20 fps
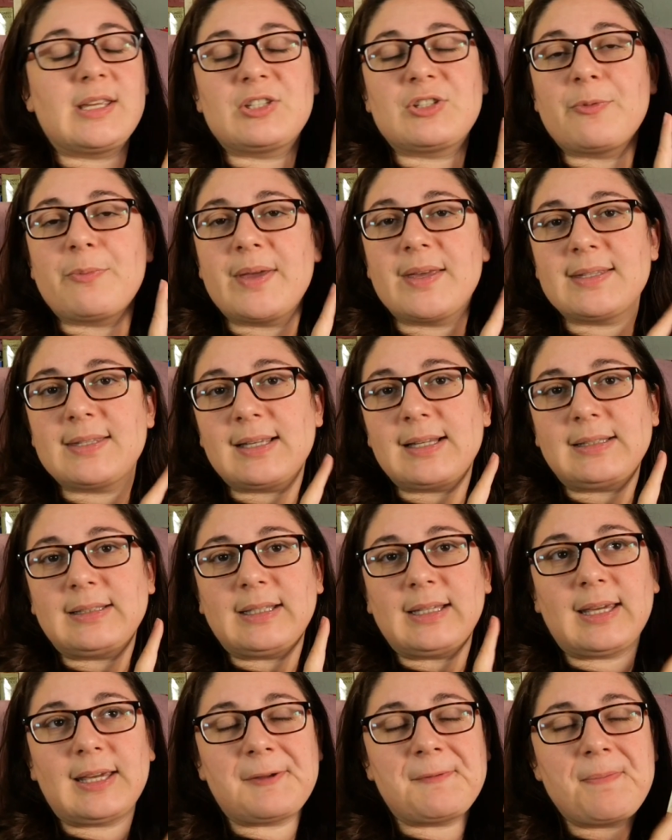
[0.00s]
So
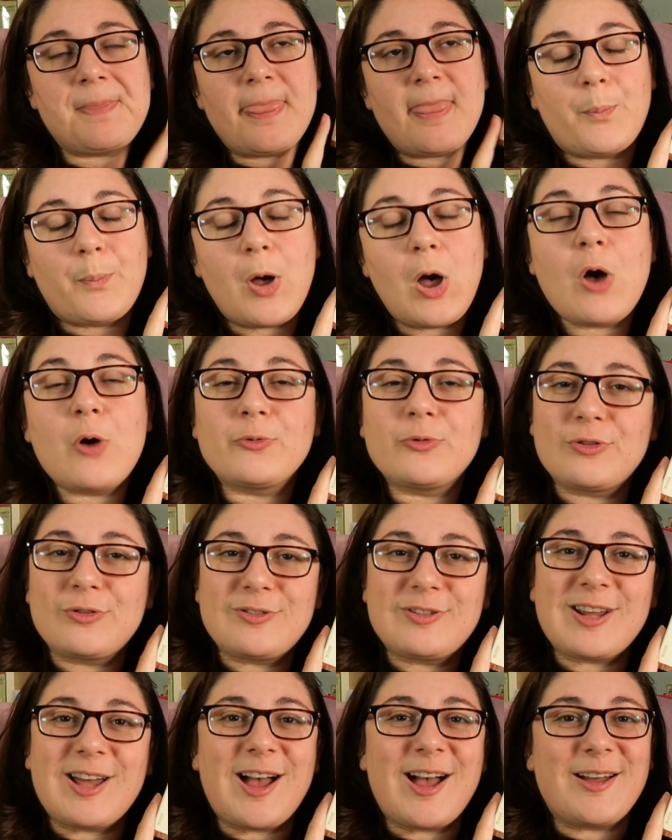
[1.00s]
basically,
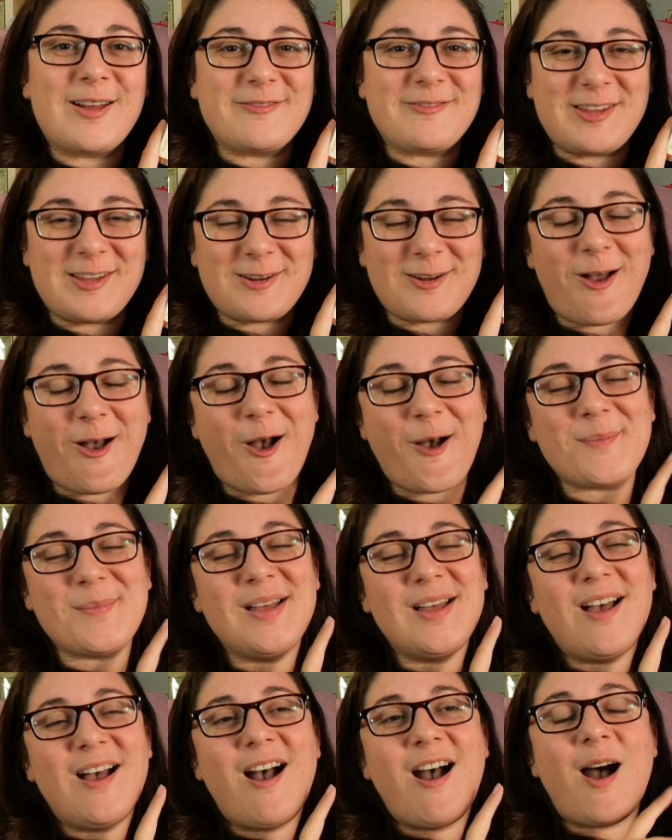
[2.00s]
post Vietnam,
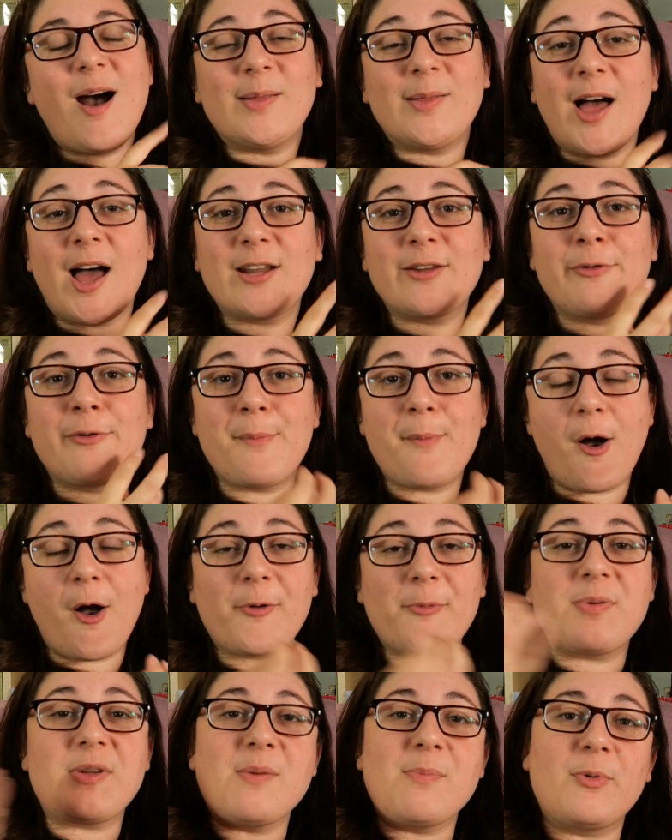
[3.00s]
a lot of
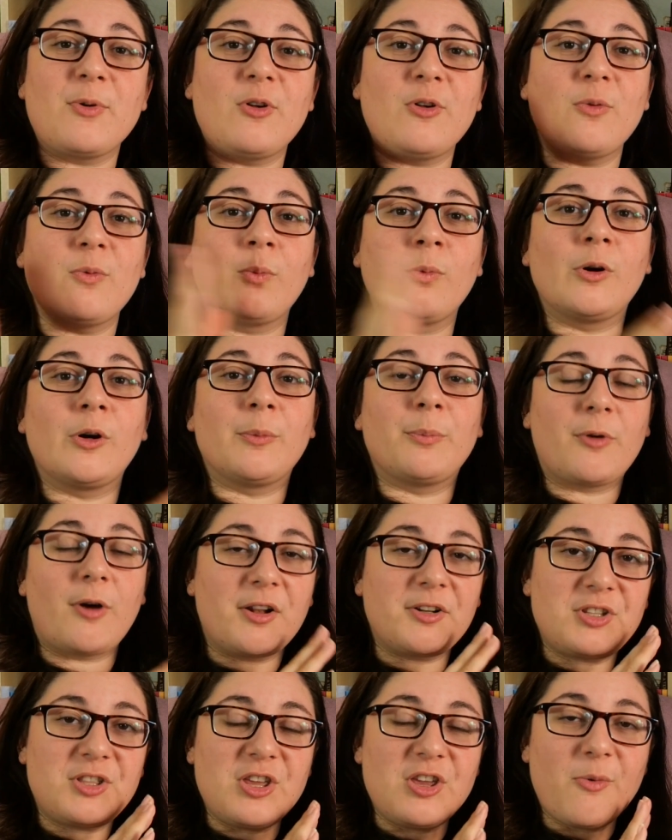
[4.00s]
Hmong people were
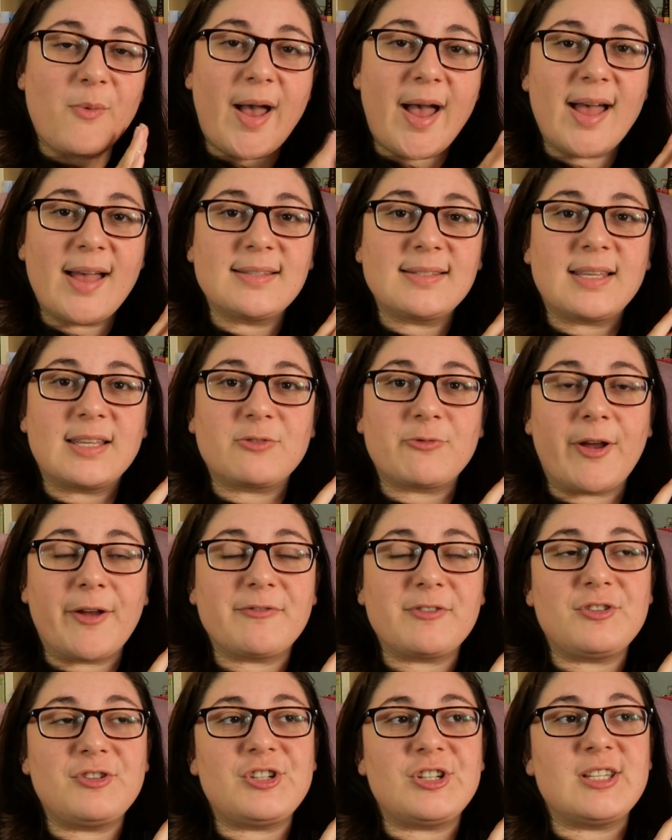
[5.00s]
brought to the US as
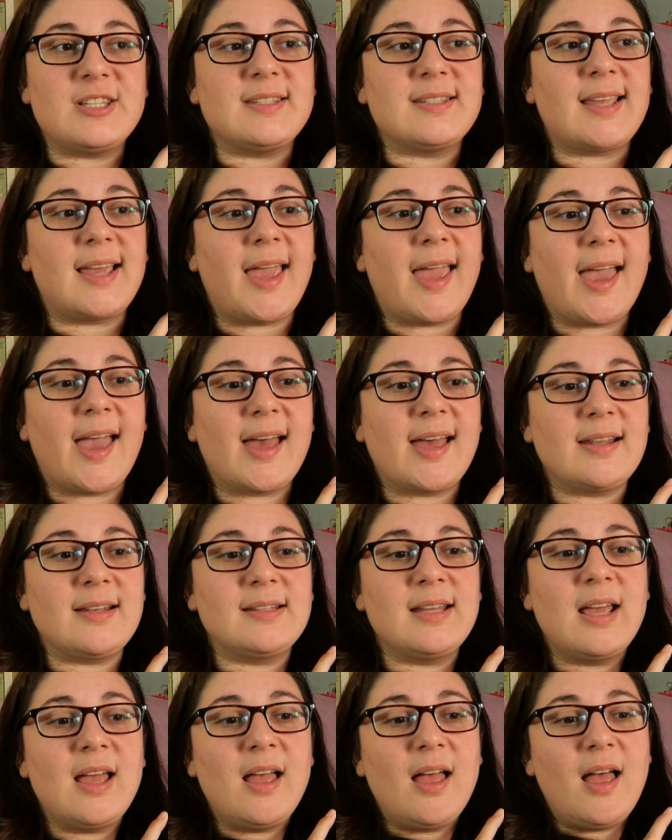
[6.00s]
refugees, and
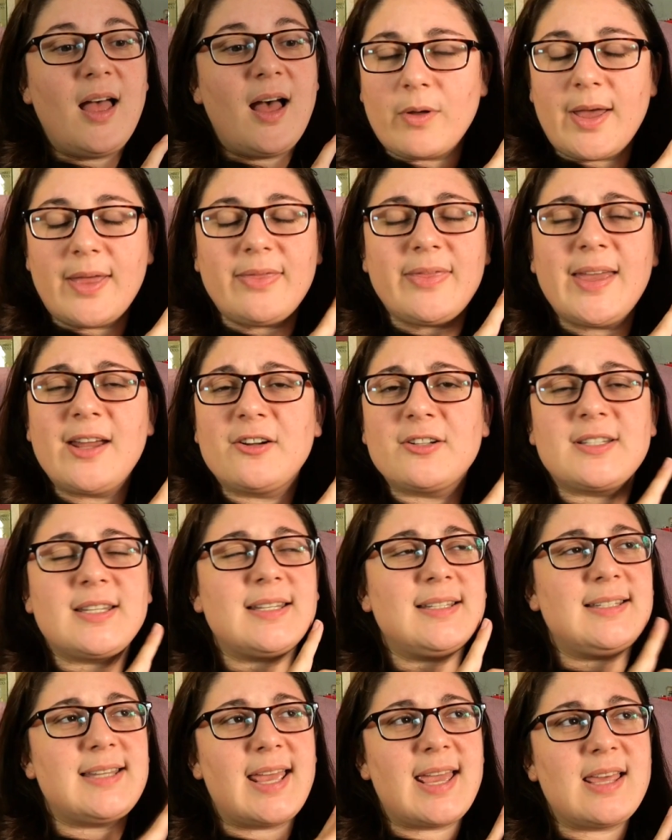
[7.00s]
they are to
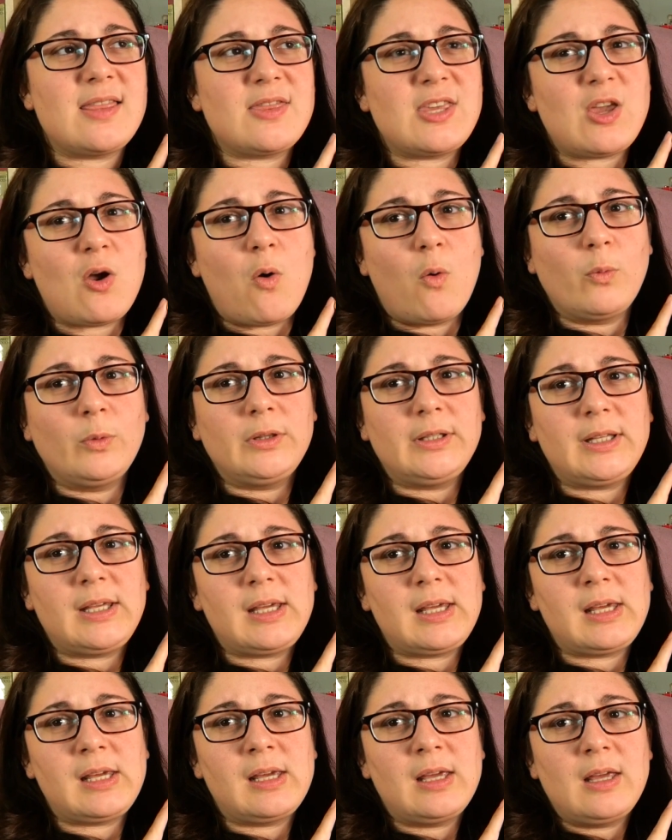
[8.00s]
date the
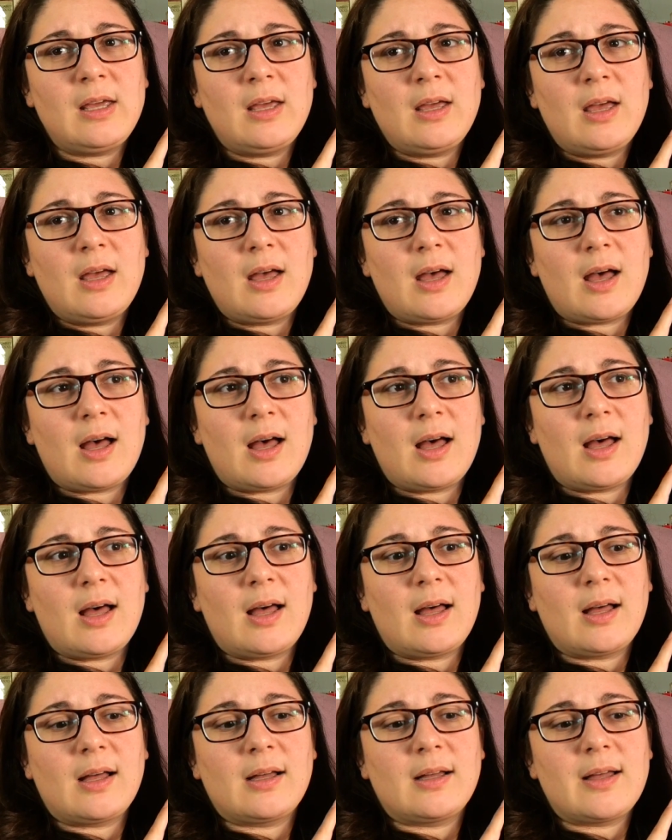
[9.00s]
only
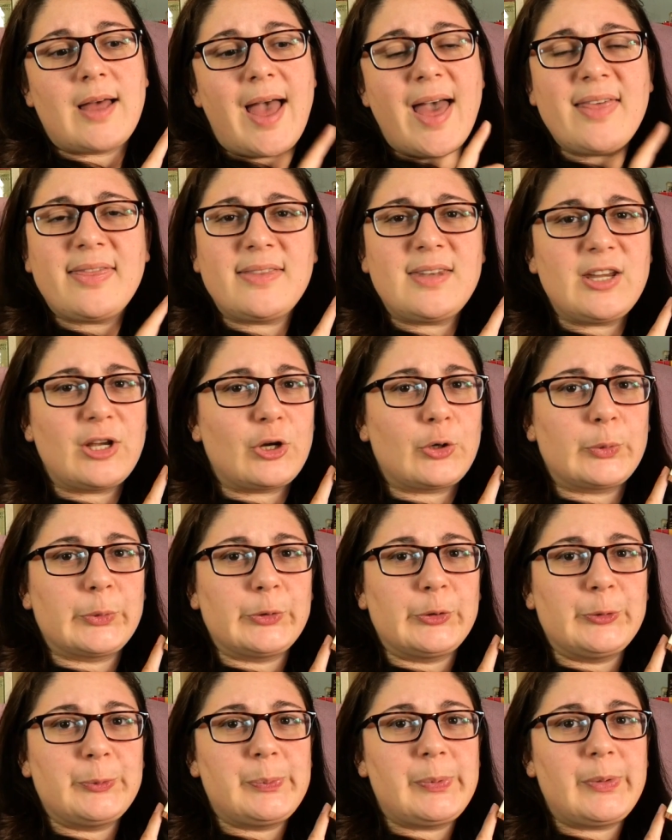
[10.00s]
ethnic
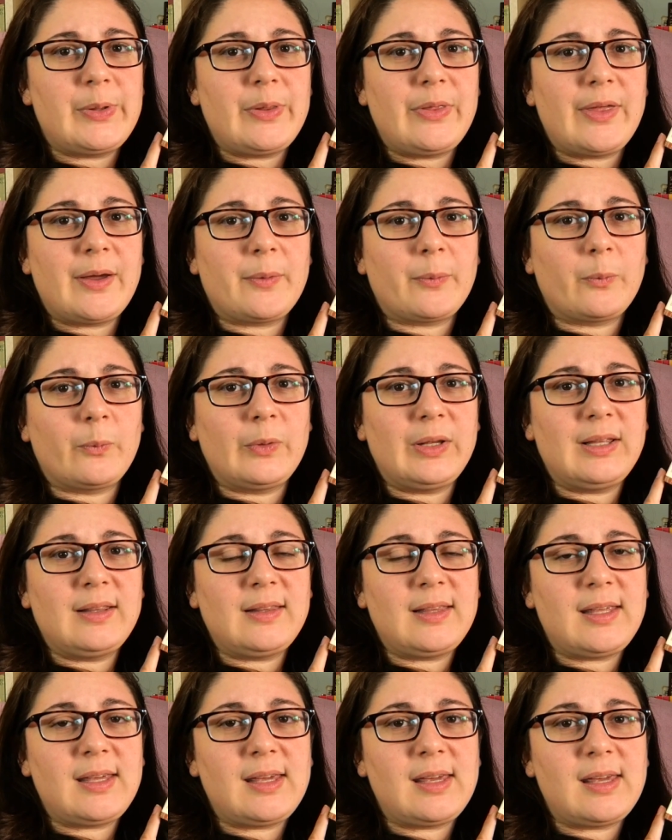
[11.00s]
group that
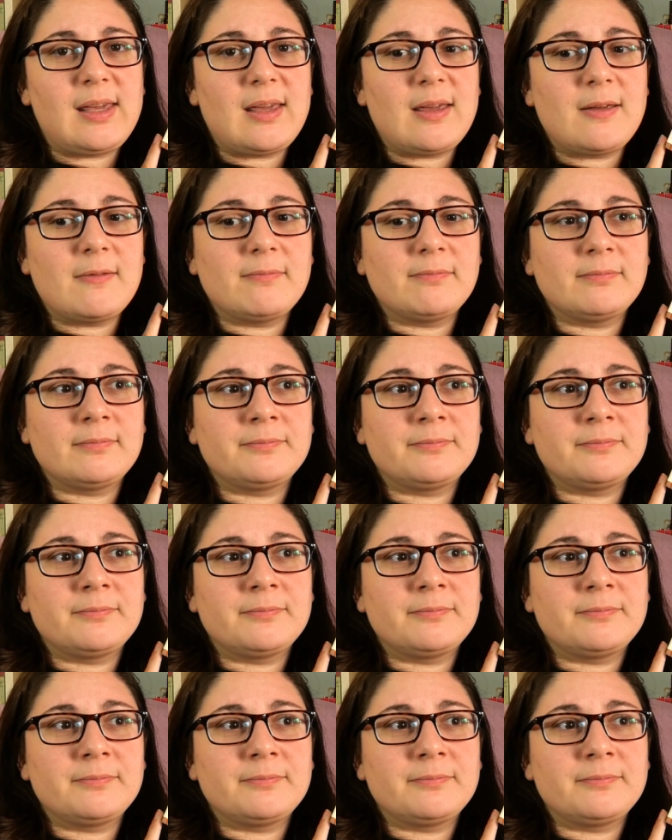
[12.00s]
really